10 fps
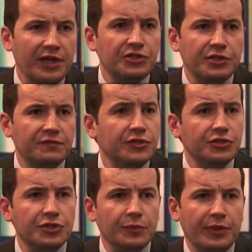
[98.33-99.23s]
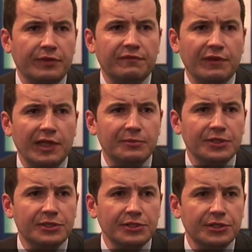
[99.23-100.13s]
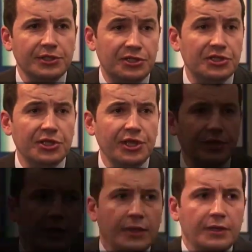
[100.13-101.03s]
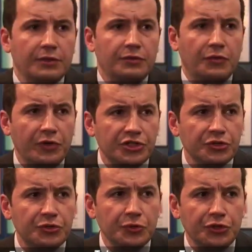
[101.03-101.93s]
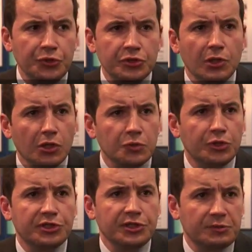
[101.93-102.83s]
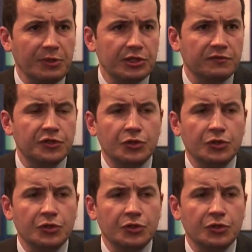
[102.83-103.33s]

energy efficiency within Philips, it's, it's, it's key. The reason to use LonWorks as part of a